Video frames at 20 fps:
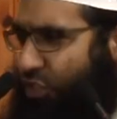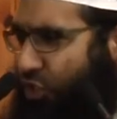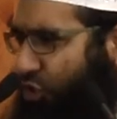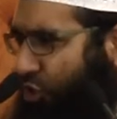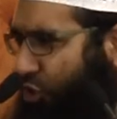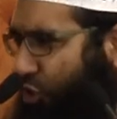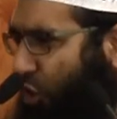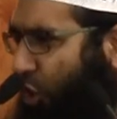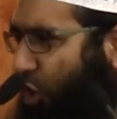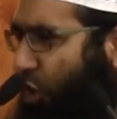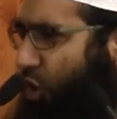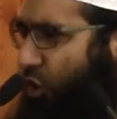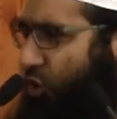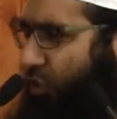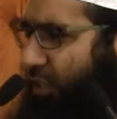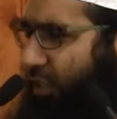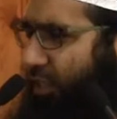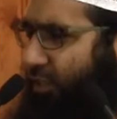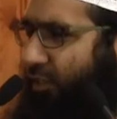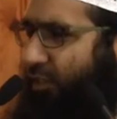
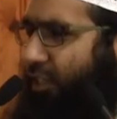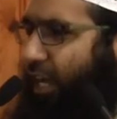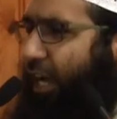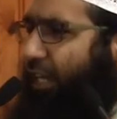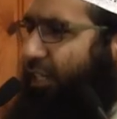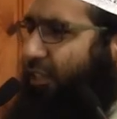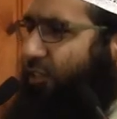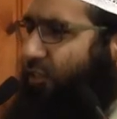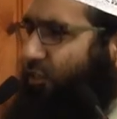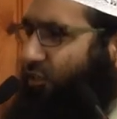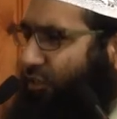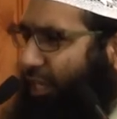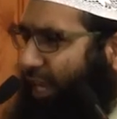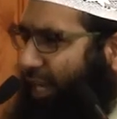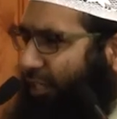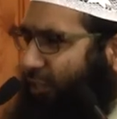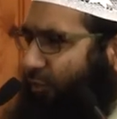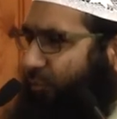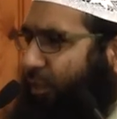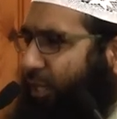Short, concise
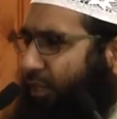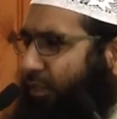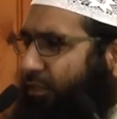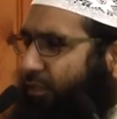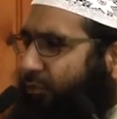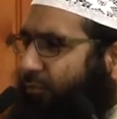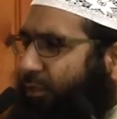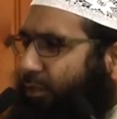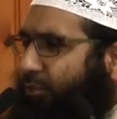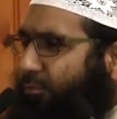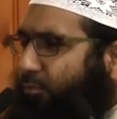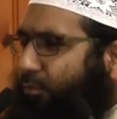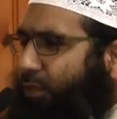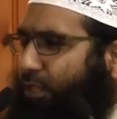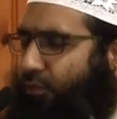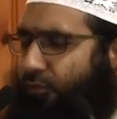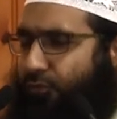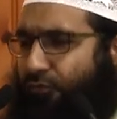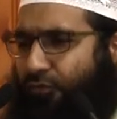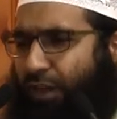statement,
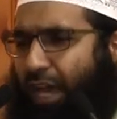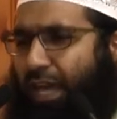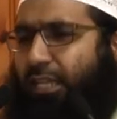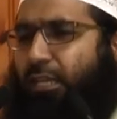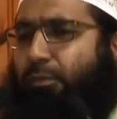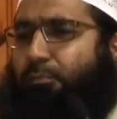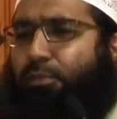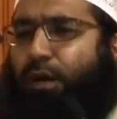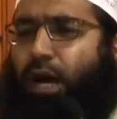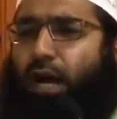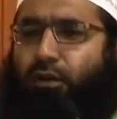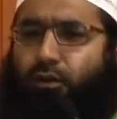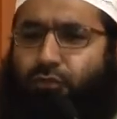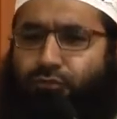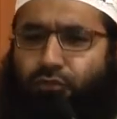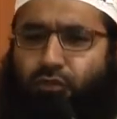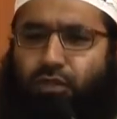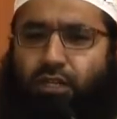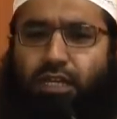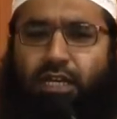but very
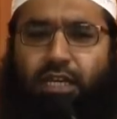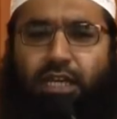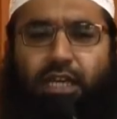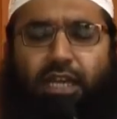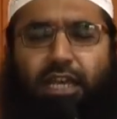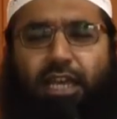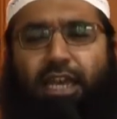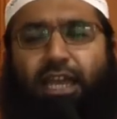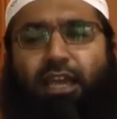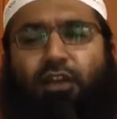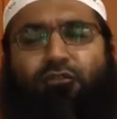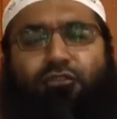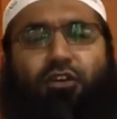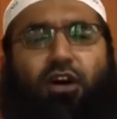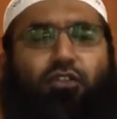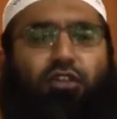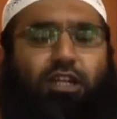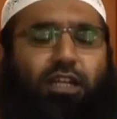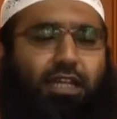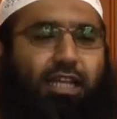powerful.
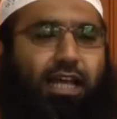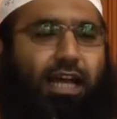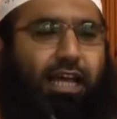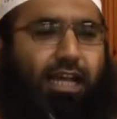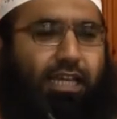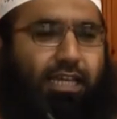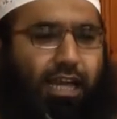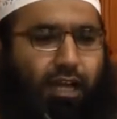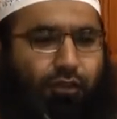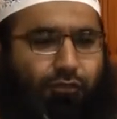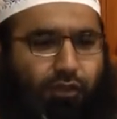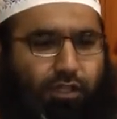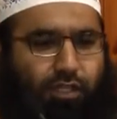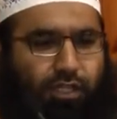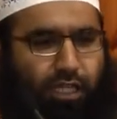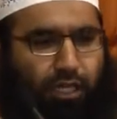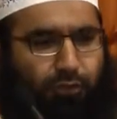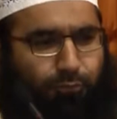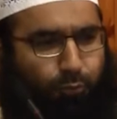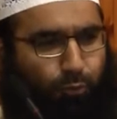"Ihfadh Allah
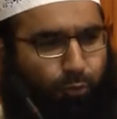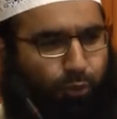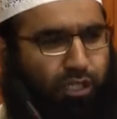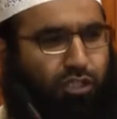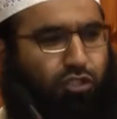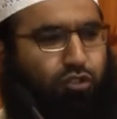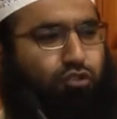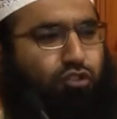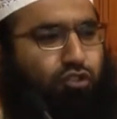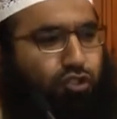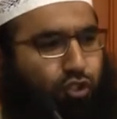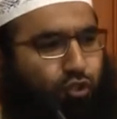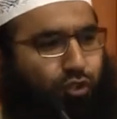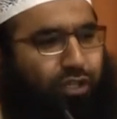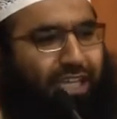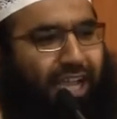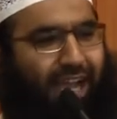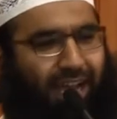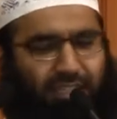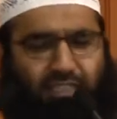yahfadhk." If we were to
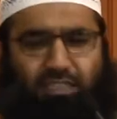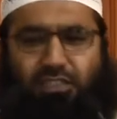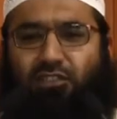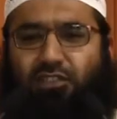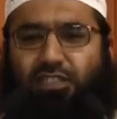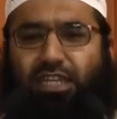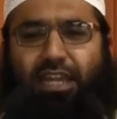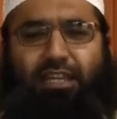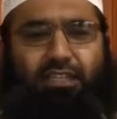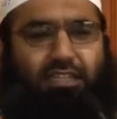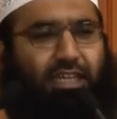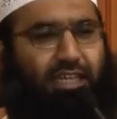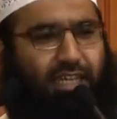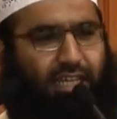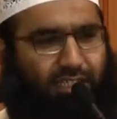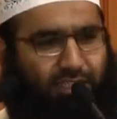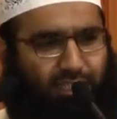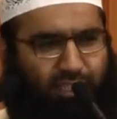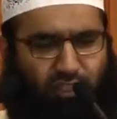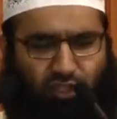truly understand
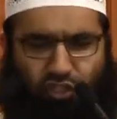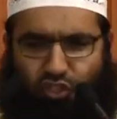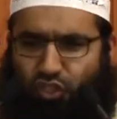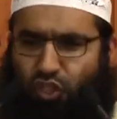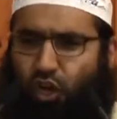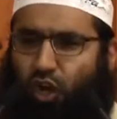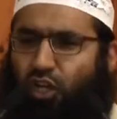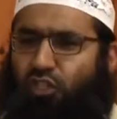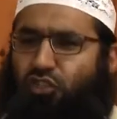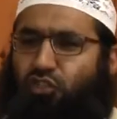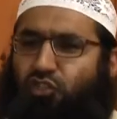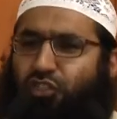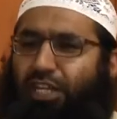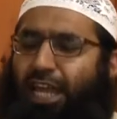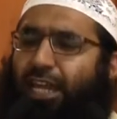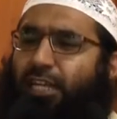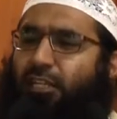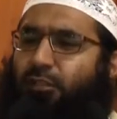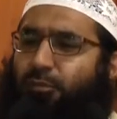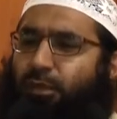this short
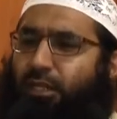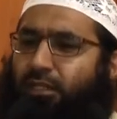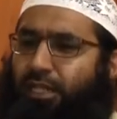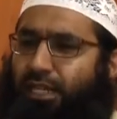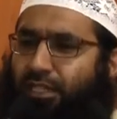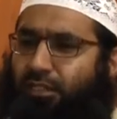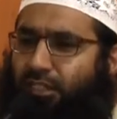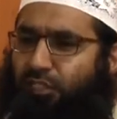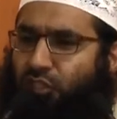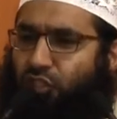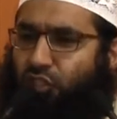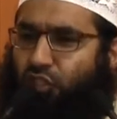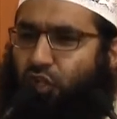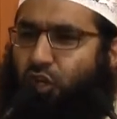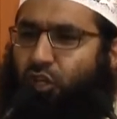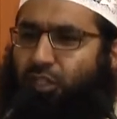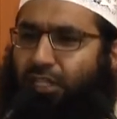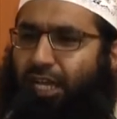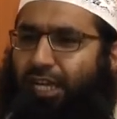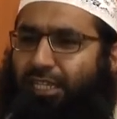statement and this
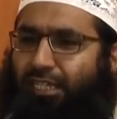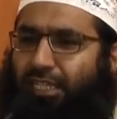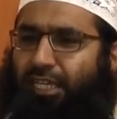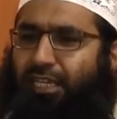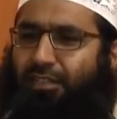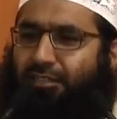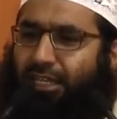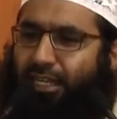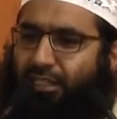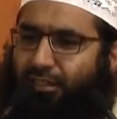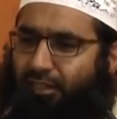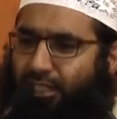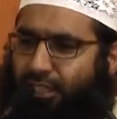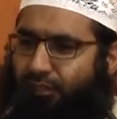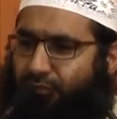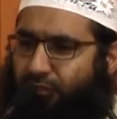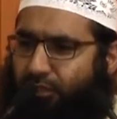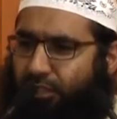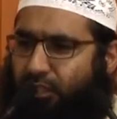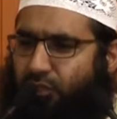short hadith and
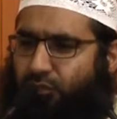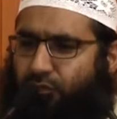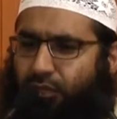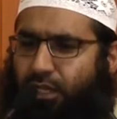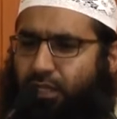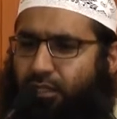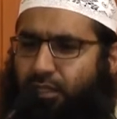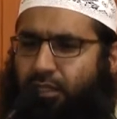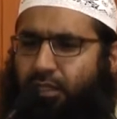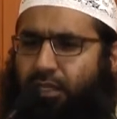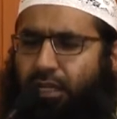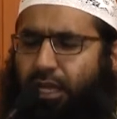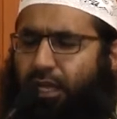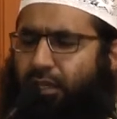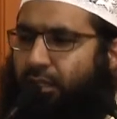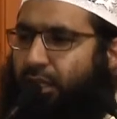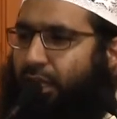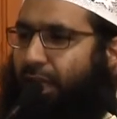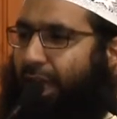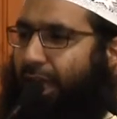
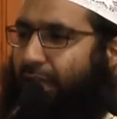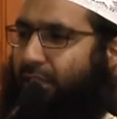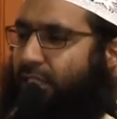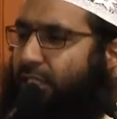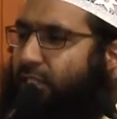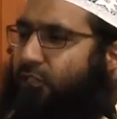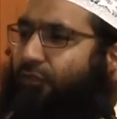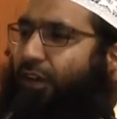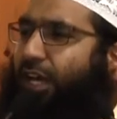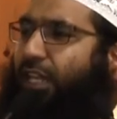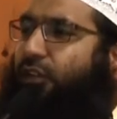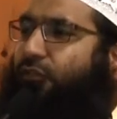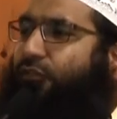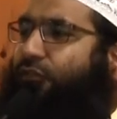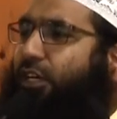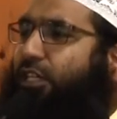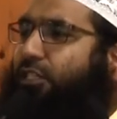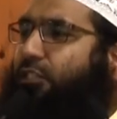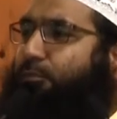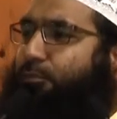this very
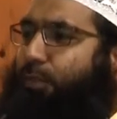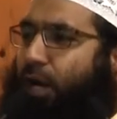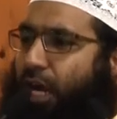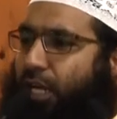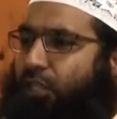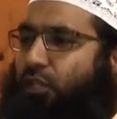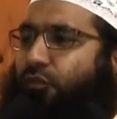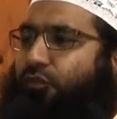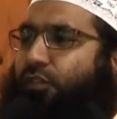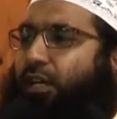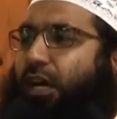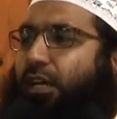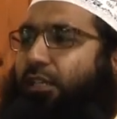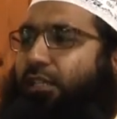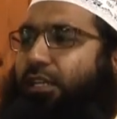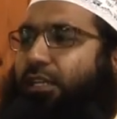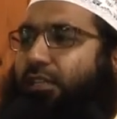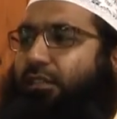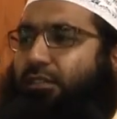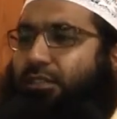first part of the
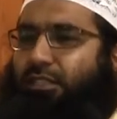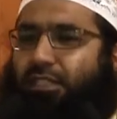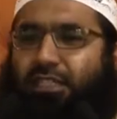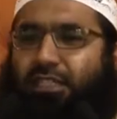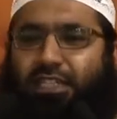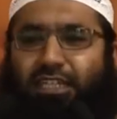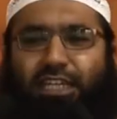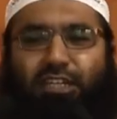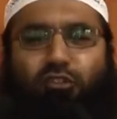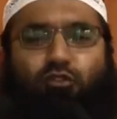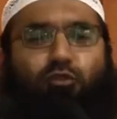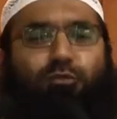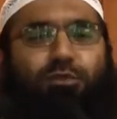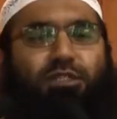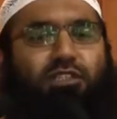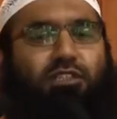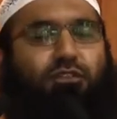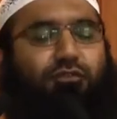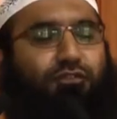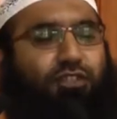hadith, it would
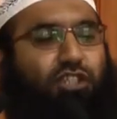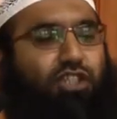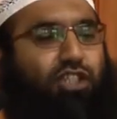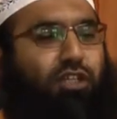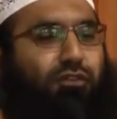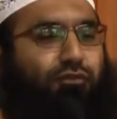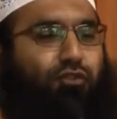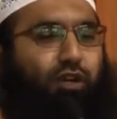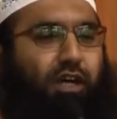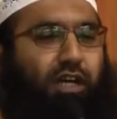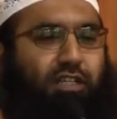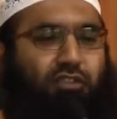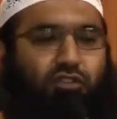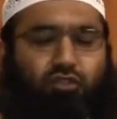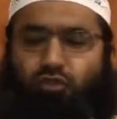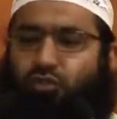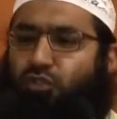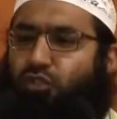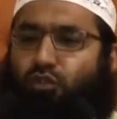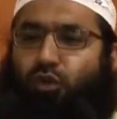be sufficient for us
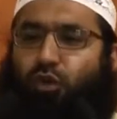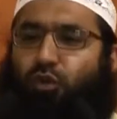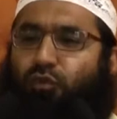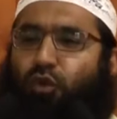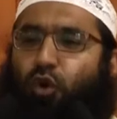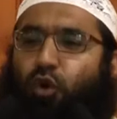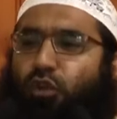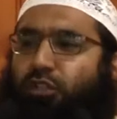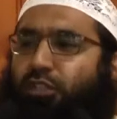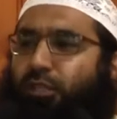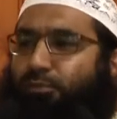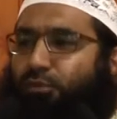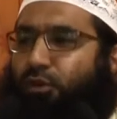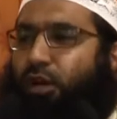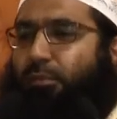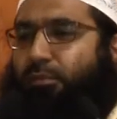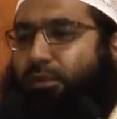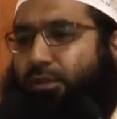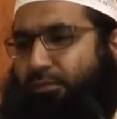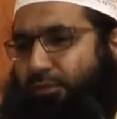to resolve all the
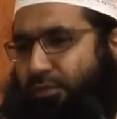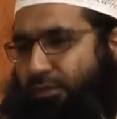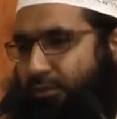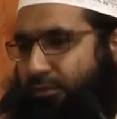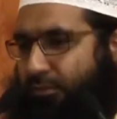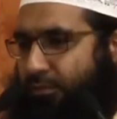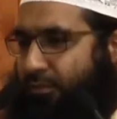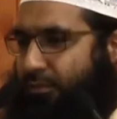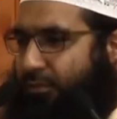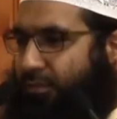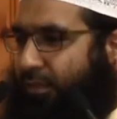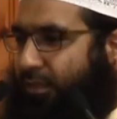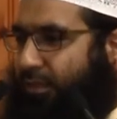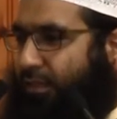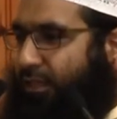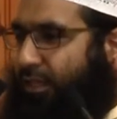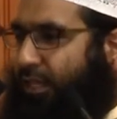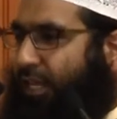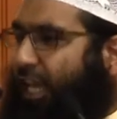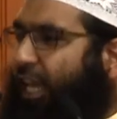problems.
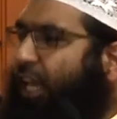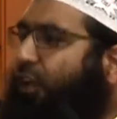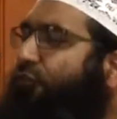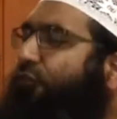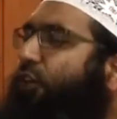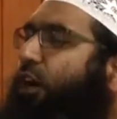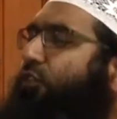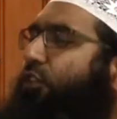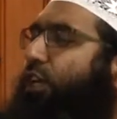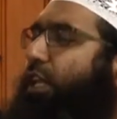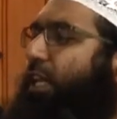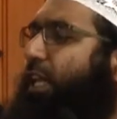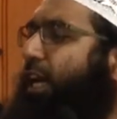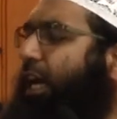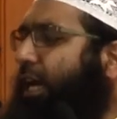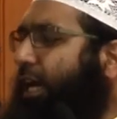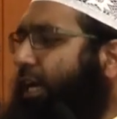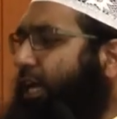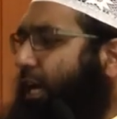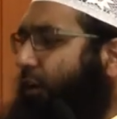"Ihfadh
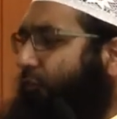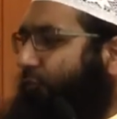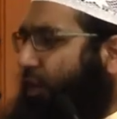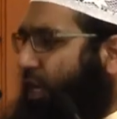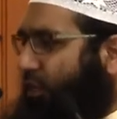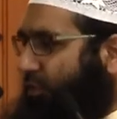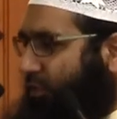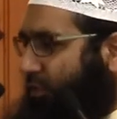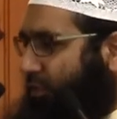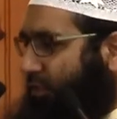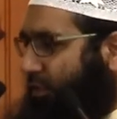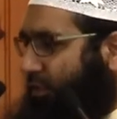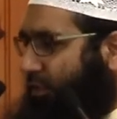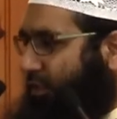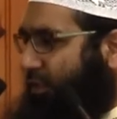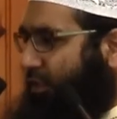Allah yahfadhk."